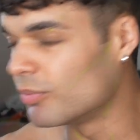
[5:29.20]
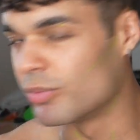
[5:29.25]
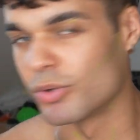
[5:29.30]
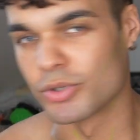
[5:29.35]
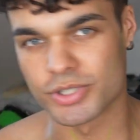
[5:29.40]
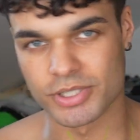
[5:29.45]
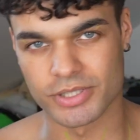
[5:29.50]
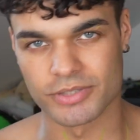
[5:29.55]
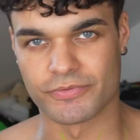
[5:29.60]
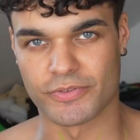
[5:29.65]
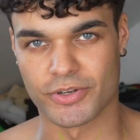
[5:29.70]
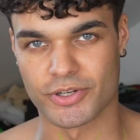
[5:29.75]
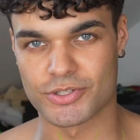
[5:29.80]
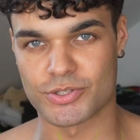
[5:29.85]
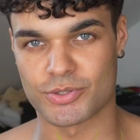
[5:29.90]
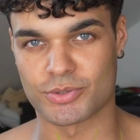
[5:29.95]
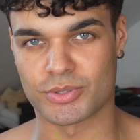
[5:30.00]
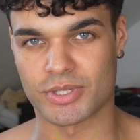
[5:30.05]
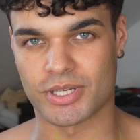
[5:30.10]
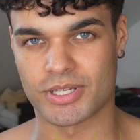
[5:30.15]
watching the first
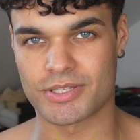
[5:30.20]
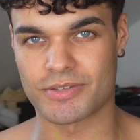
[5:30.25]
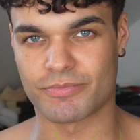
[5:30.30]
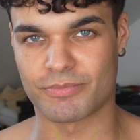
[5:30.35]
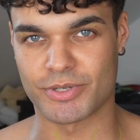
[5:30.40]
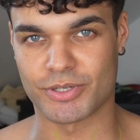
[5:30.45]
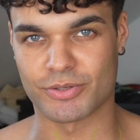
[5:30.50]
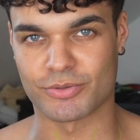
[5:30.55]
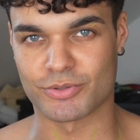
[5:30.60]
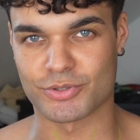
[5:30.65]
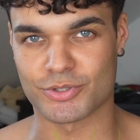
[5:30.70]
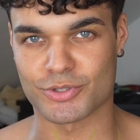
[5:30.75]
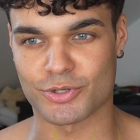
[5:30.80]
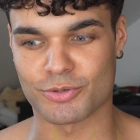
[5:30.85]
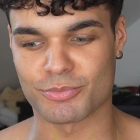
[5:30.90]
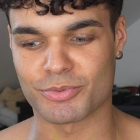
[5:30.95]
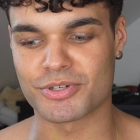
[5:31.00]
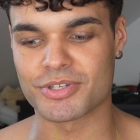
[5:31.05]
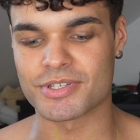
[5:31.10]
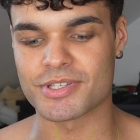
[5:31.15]
2 days of being on the show,
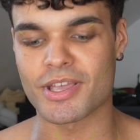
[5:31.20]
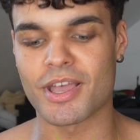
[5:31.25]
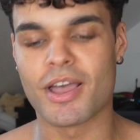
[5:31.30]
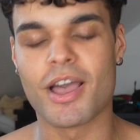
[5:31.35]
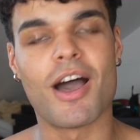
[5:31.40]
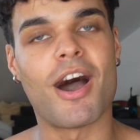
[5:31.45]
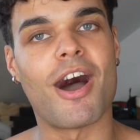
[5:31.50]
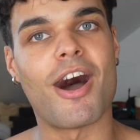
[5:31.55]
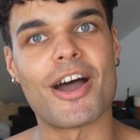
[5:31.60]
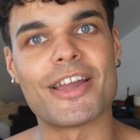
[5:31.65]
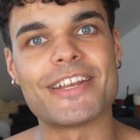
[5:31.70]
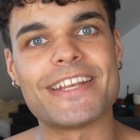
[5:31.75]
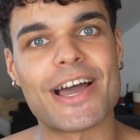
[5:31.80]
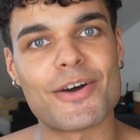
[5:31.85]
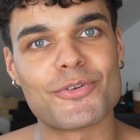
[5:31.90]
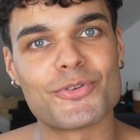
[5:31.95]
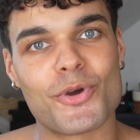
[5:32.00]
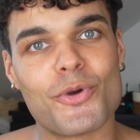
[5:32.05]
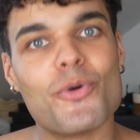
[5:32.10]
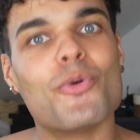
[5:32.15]
because I
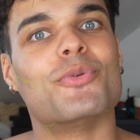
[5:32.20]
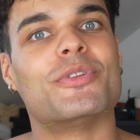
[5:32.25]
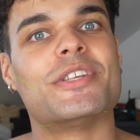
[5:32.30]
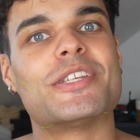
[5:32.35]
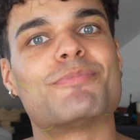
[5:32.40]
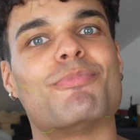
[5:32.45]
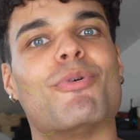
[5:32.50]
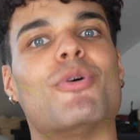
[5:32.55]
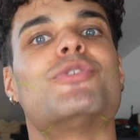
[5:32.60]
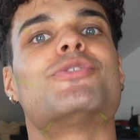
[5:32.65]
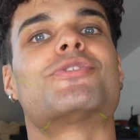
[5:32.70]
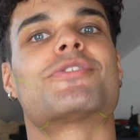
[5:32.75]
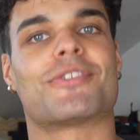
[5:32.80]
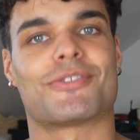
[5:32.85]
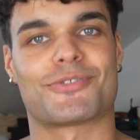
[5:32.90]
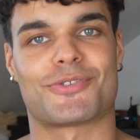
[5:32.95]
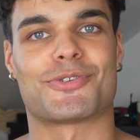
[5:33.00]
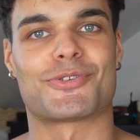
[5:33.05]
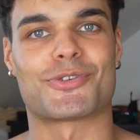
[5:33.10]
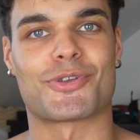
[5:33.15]
now know all these boys
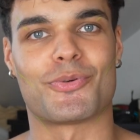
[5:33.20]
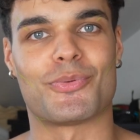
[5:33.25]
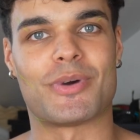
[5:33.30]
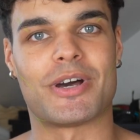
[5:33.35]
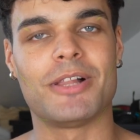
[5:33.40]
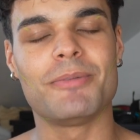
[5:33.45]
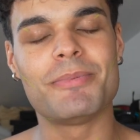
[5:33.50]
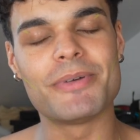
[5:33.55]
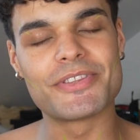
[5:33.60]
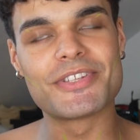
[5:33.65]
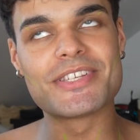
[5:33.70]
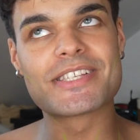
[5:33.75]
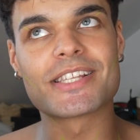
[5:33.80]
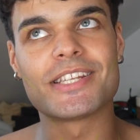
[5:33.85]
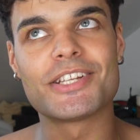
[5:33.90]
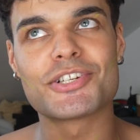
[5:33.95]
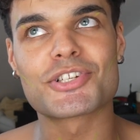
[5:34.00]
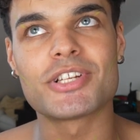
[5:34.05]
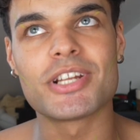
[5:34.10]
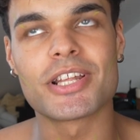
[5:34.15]
so well, but these are
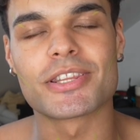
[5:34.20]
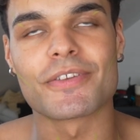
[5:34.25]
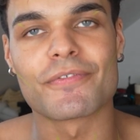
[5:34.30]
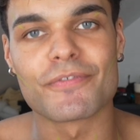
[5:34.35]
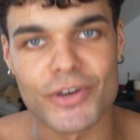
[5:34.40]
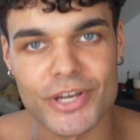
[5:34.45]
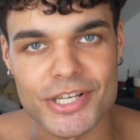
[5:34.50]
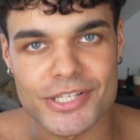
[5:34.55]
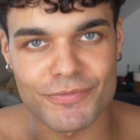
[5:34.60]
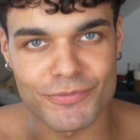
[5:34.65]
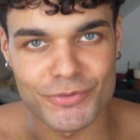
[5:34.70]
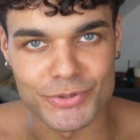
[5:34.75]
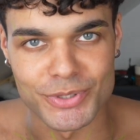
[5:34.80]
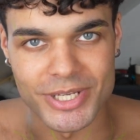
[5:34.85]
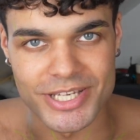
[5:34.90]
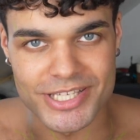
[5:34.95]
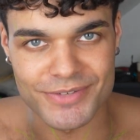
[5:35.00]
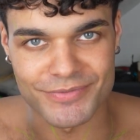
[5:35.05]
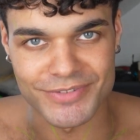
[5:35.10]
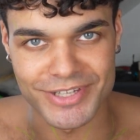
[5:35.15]
literally like the first few
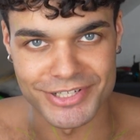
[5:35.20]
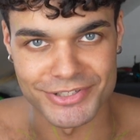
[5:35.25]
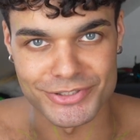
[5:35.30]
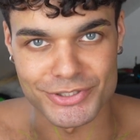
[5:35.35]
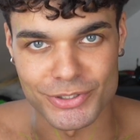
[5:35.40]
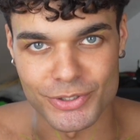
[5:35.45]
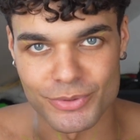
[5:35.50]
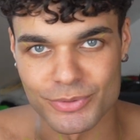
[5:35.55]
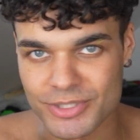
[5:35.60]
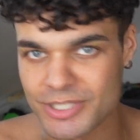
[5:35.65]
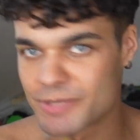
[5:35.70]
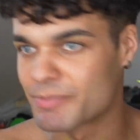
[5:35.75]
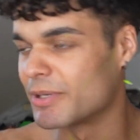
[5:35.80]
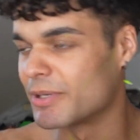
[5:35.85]
days of getting to know these